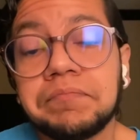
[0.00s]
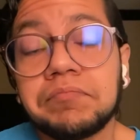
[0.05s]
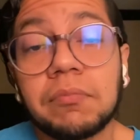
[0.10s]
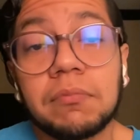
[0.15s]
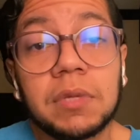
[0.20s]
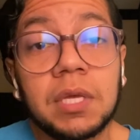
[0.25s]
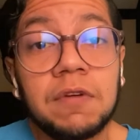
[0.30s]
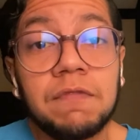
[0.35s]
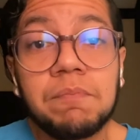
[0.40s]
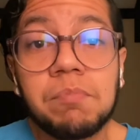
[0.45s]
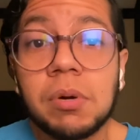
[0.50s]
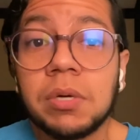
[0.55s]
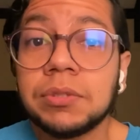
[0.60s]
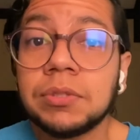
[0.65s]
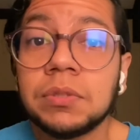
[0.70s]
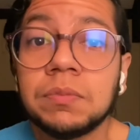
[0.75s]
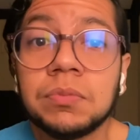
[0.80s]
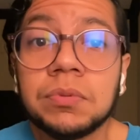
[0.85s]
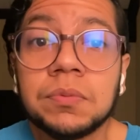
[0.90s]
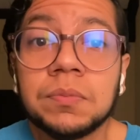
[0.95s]
if
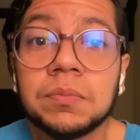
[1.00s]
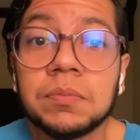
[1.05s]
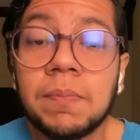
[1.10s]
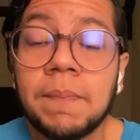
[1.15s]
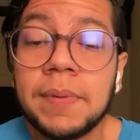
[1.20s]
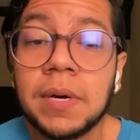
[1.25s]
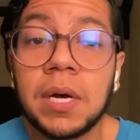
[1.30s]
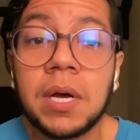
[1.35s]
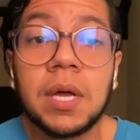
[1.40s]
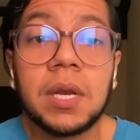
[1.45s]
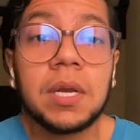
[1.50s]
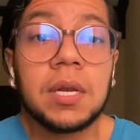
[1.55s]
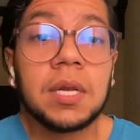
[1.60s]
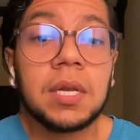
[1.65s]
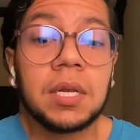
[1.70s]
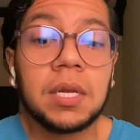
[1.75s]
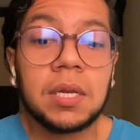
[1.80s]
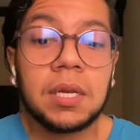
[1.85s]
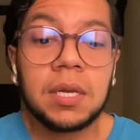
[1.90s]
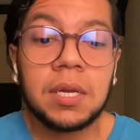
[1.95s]
possible. But
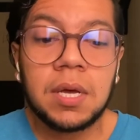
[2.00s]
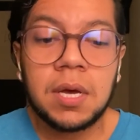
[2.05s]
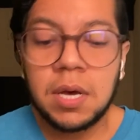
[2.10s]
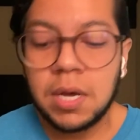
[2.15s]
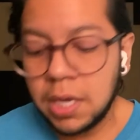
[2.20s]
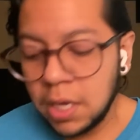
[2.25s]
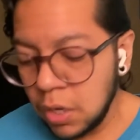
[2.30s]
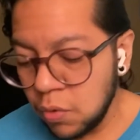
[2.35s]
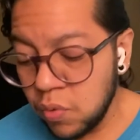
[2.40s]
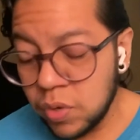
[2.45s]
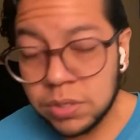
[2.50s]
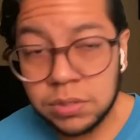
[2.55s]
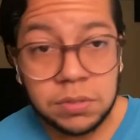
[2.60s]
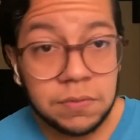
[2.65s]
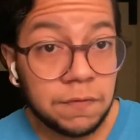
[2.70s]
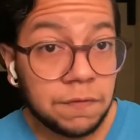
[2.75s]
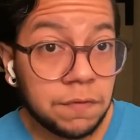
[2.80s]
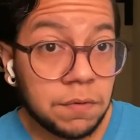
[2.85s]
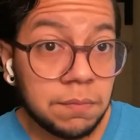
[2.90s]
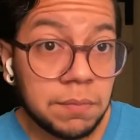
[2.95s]
it
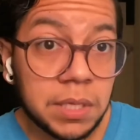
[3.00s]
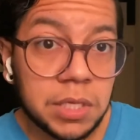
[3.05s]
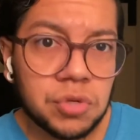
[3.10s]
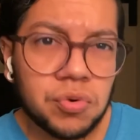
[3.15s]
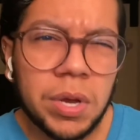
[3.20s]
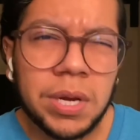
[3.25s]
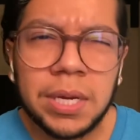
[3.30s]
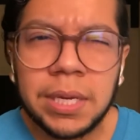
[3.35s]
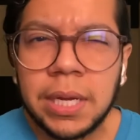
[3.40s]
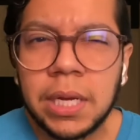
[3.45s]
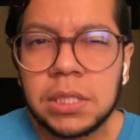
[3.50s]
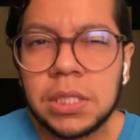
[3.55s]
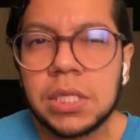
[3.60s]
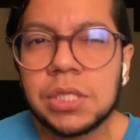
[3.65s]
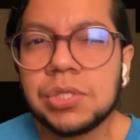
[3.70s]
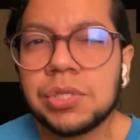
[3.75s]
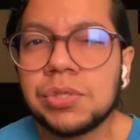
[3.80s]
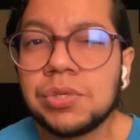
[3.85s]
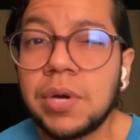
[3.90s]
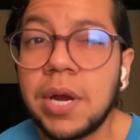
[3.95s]
wasn't for me, so I didn't get a
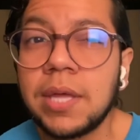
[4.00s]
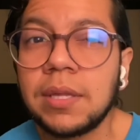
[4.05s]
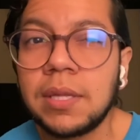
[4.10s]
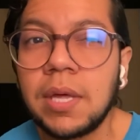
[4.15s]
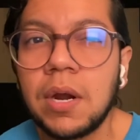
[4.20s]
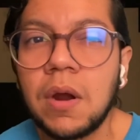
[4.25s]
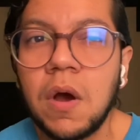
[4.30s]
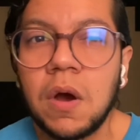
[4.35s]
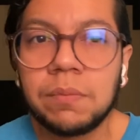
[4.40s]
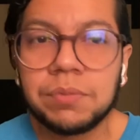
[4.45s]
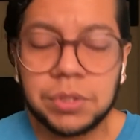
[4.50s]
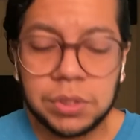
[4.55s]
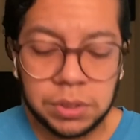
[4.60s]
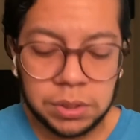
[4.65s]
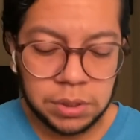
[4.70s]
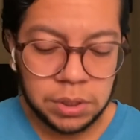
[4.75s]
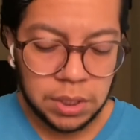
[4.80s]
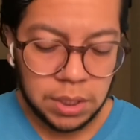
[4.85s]
chance to try that option.